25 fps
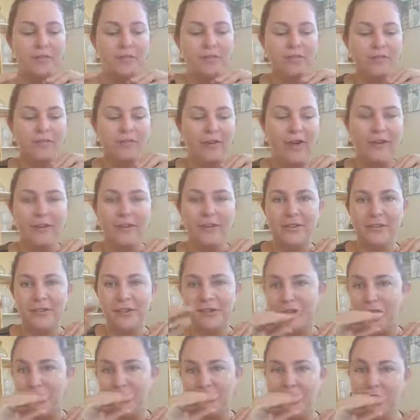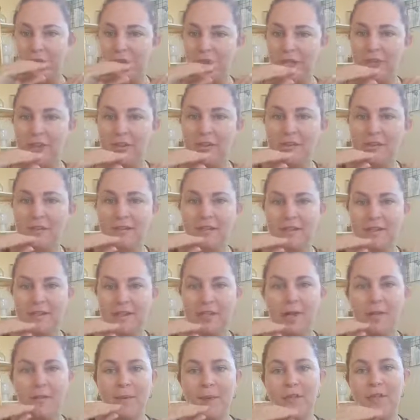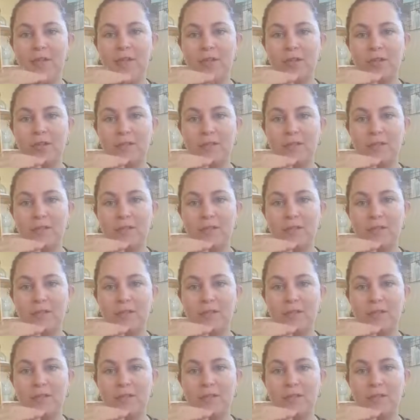$550 come into